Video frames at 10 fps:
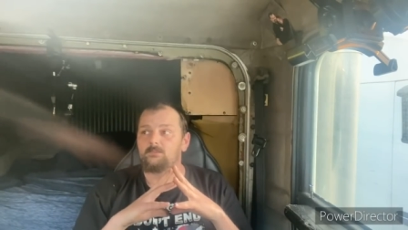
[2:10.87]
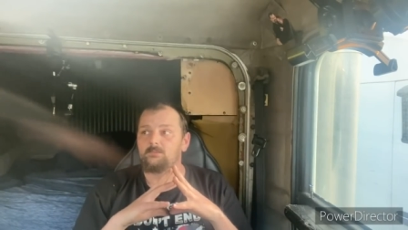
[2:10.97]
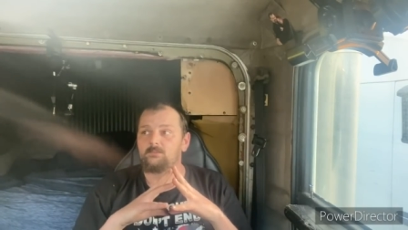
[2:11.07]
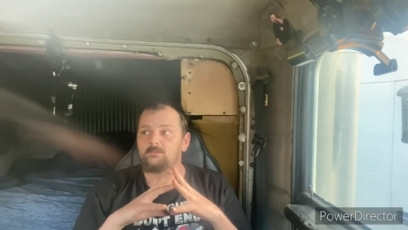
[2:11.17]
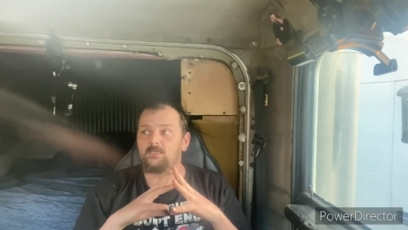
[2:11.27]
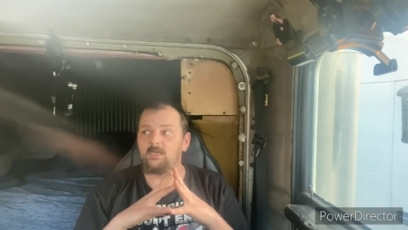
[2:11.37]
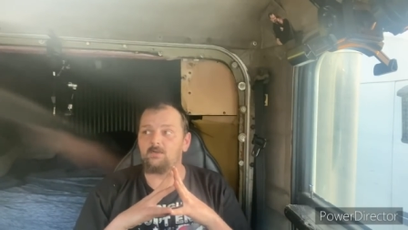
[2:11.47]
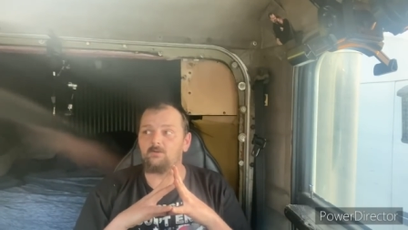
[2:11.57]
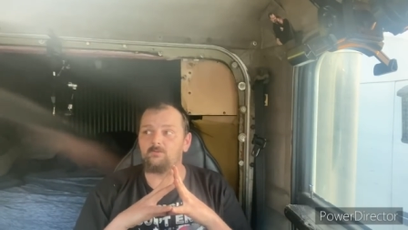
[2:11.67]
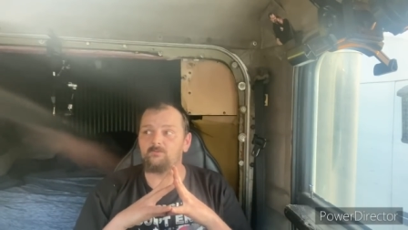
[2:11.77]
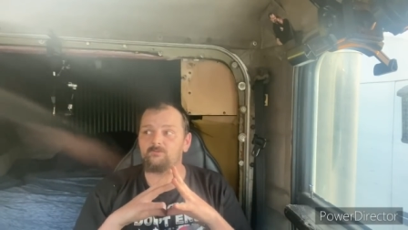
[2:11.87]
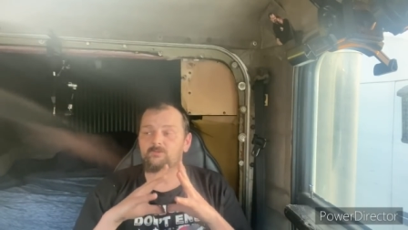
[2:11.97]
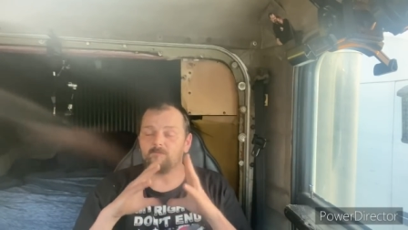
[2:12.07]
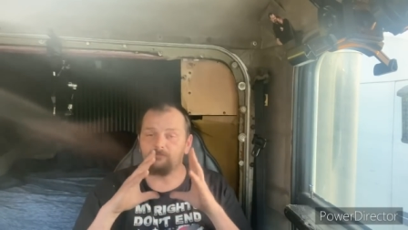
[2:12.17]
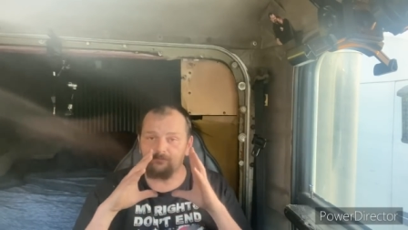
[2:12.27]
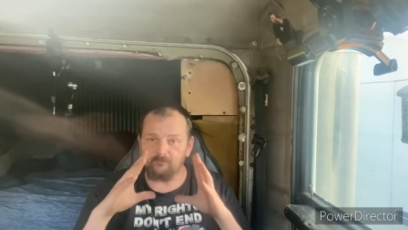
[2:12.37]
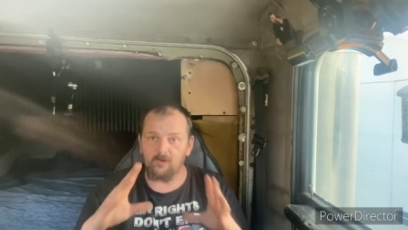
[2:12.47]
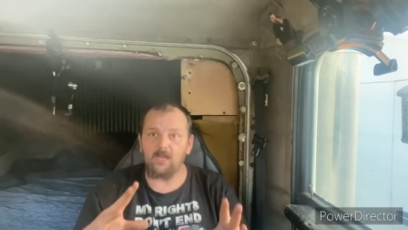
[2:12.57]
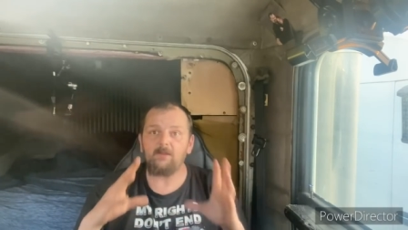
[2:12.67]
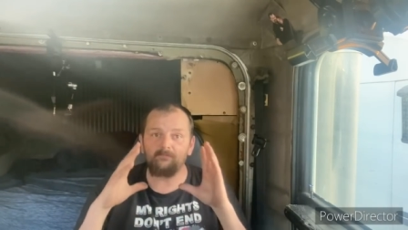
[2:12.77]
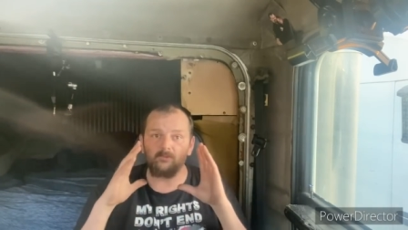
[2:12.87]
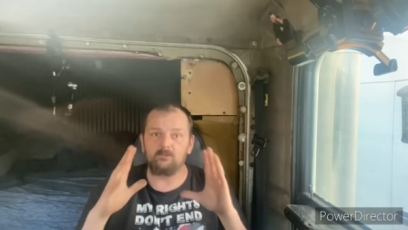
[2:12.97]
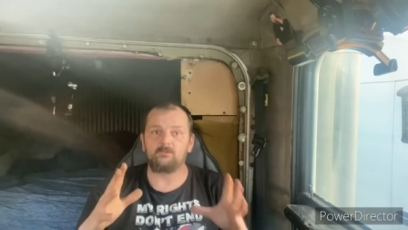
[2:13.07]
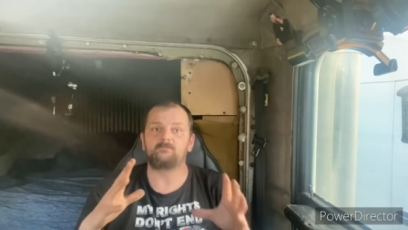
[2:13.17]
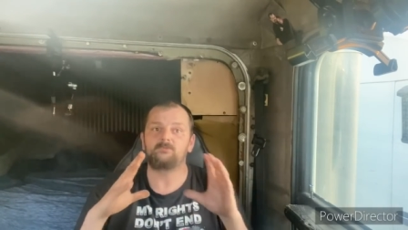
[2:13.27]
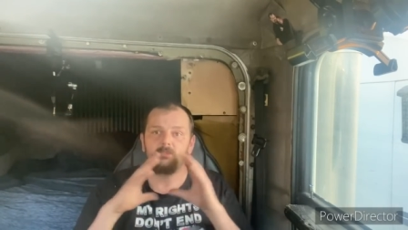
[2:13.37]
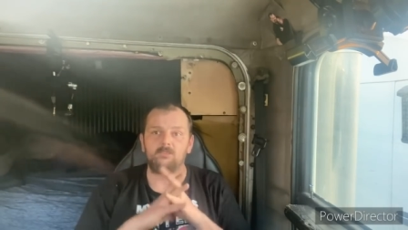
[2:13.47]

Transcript: Now, the problem